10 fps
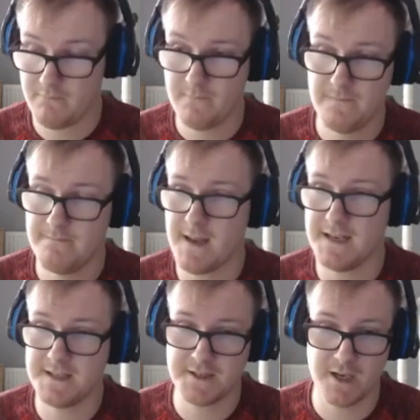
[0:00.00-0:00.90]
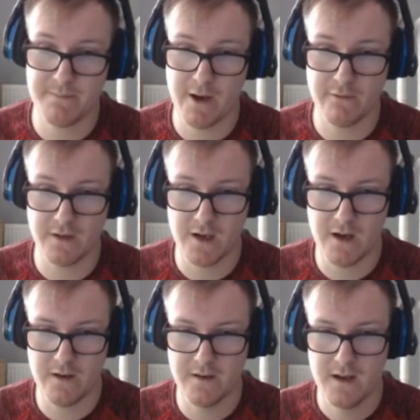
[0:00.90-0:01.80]
makes it so your opponent
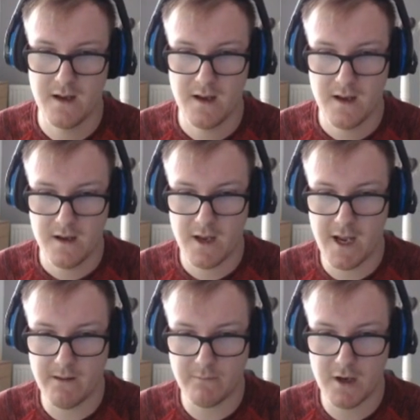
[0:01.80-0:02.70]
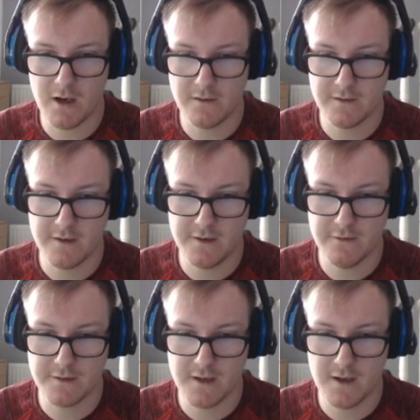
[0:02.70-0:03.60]
can't
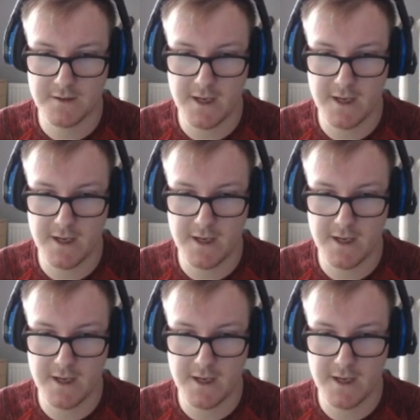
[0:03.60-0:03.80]
use cards.